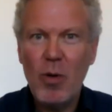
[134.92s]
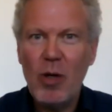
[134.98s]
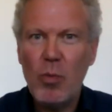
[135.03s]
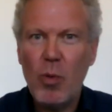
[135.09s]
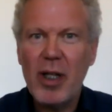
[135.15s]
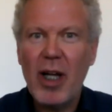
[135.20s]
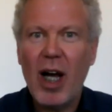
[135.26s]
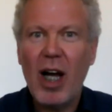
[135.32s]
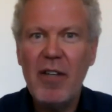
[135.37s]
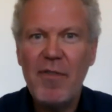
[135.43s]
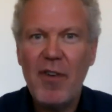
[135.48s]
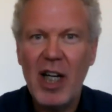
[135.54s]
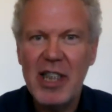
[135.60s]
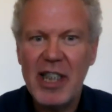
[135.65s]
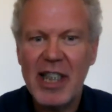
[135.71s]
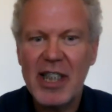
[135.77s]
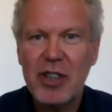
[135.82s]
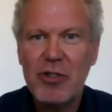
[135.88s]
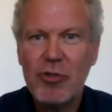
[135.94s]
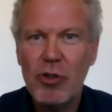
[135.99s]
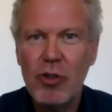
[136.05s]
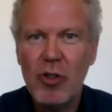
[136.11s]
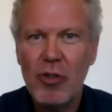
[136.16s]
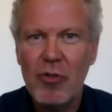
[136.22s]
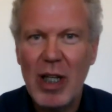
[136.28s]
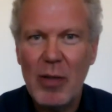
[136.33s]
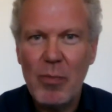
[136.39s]
what I find
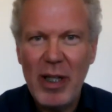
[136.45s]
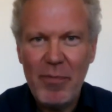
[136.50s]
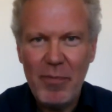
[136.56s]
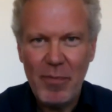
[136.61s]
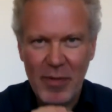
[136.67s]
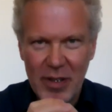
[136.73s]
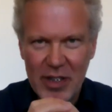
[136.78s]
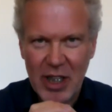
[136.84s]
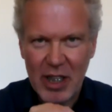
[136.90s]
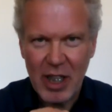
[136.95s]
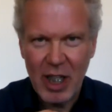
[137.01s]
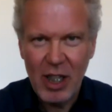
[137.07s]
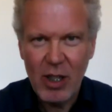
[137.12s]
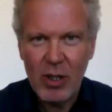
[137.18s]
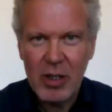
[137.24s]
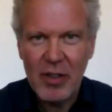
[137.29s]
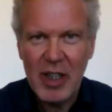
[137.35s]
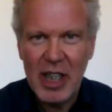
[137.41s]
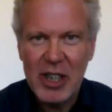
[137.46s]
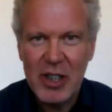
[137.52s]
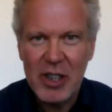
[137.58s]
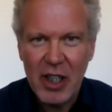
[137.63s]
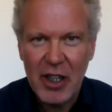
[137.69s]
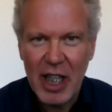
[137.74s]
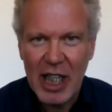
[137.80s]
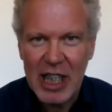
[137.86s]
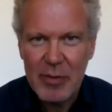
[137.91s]
extraordinary, and we've done a lot of these sort
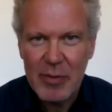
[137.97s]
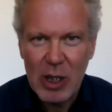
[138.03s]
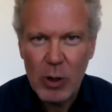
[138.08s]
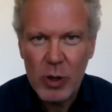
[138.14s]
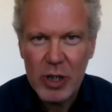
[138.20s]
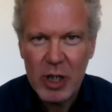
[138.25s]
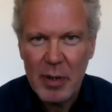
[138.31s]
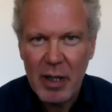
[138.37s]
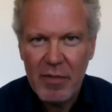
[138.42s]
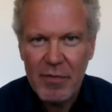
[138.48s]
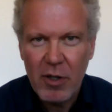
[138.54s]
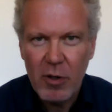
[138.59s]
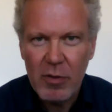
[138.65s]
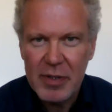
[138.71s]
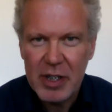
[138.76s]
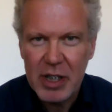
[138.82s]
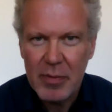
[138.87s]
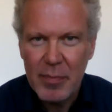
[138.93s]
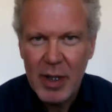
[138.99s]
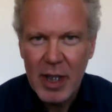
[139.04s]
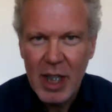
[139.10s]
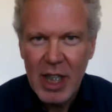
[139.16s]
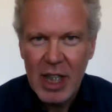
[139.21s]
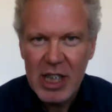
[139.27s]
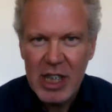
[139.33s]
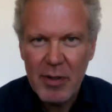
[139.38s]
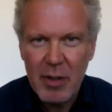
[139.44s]
of things, and also been involved in some
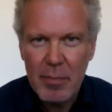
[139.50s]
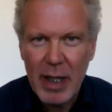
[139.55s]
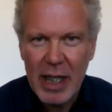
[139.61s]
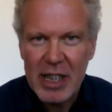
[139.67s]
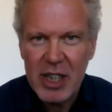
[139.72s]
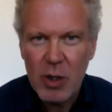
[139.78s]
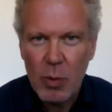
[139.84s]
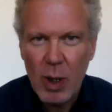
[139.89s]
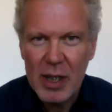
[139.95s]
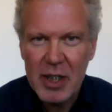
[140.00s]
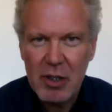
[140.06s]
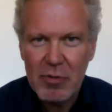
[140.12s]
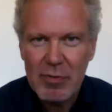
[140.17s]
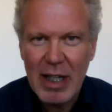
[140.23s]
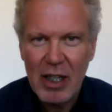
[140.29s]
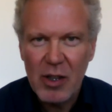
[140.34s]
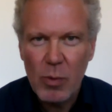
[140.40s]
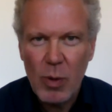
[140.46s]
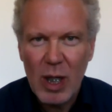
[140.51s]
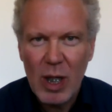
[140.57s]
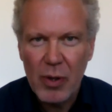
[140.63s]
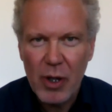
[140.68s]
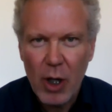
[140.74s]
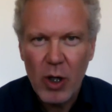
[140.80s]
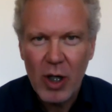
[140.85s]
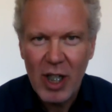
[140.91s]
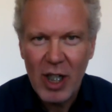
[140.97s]
some of the major ones around the world
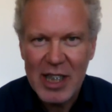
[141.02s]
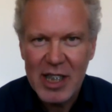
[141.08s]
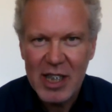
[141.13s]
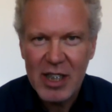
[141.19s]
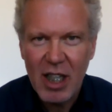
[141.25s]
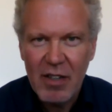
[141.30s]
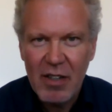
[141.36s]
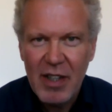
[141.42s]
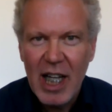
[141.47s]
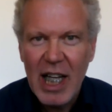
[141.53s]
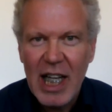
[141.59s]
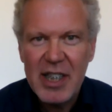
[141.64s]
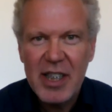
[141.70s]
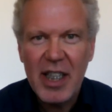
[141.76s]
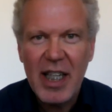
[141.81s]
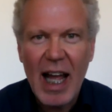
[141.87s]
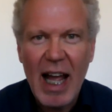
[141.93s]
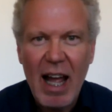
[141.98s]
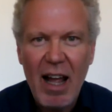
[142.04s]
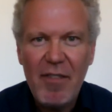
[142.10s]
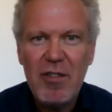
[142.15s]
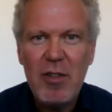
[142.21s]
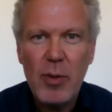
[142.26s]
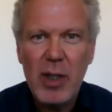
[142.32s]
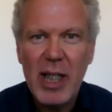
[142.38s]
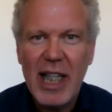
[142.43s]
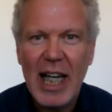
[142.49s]
with online stuff, is that
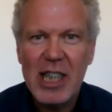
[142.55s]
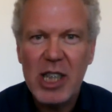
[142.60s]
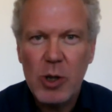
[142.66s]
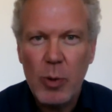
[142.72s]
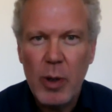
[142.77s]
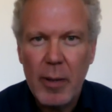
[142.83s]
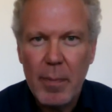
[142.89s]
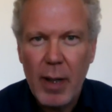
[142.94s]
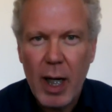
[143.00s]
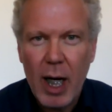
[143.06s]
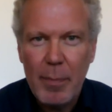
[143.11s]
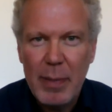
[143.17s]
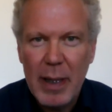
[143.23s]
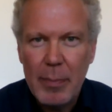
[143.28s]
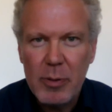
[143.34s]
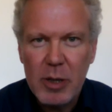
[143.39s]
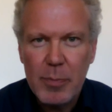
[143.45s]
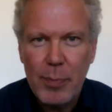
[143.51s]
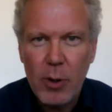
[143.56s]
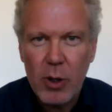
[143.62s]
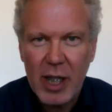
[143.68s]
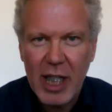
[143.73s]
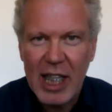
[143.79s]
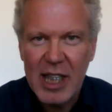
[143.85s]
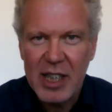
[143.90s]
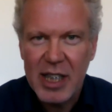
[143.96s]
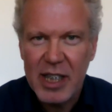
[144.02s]
everybody gets to admire people's
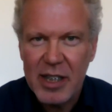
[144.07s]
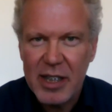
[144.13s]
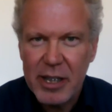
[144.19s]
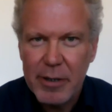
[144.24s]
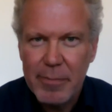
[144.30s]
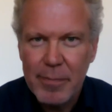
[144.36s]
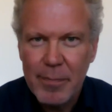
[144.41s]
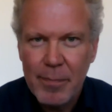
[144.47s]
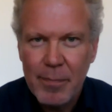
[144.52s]
bookcases.